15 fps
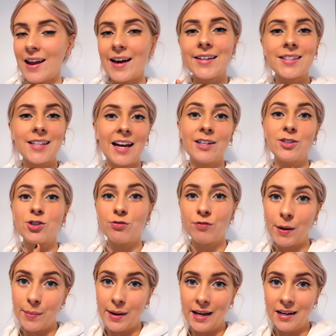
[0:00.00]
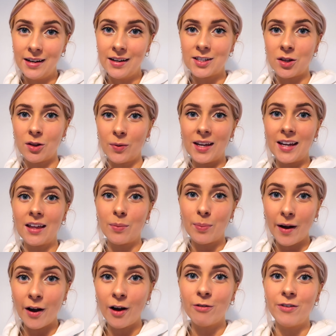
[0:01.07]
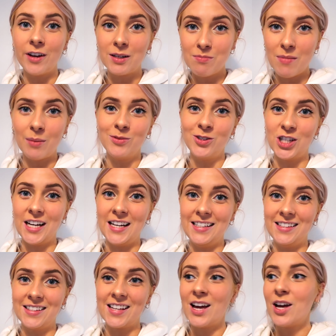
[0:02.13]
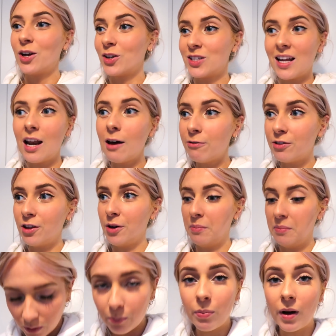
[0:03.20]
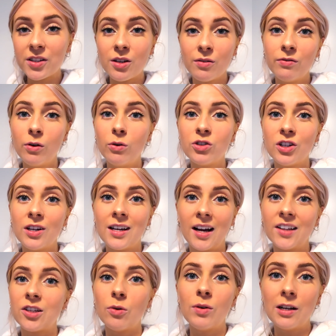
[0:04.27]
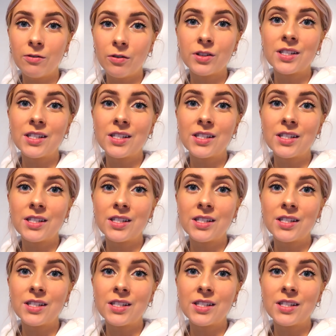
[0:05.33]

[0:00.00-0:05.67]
Let's get trimming so that we can get the perfect mum jeans because I love them. But unfortunately I don't live on